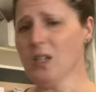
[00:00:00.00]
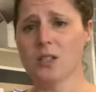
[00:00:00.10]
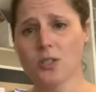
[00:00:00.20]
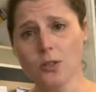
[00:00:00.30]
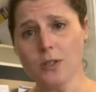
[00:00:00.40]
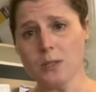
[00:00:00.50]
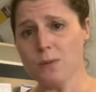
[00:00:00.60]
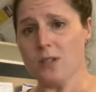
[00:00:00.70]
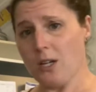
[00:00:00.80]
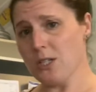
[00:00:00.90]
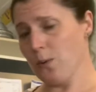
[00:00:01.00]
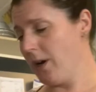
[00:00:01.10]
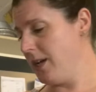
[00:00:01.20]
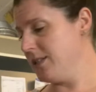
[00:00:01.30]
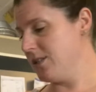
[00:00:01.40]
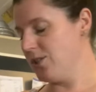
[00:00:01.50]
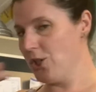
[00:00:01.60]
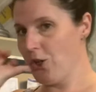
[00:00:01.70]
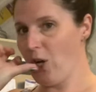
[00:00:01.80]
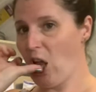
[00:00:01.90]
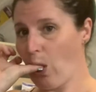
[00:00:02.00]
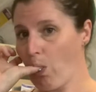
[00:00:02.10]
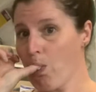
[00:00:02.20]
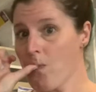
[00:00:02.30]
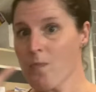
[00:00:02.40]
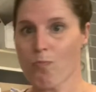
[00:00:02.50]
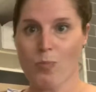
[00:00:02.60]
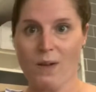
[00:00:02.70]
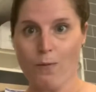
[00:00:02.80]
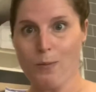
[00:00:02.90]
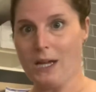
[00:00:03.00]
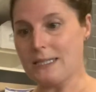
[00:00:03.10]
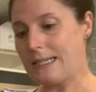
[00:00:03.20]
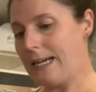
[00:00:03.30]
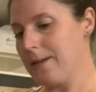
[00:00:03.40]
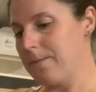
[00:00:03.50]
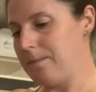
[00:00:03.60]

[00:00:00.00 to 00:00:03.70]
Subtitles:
So this was also a nice dessert for me as a kid.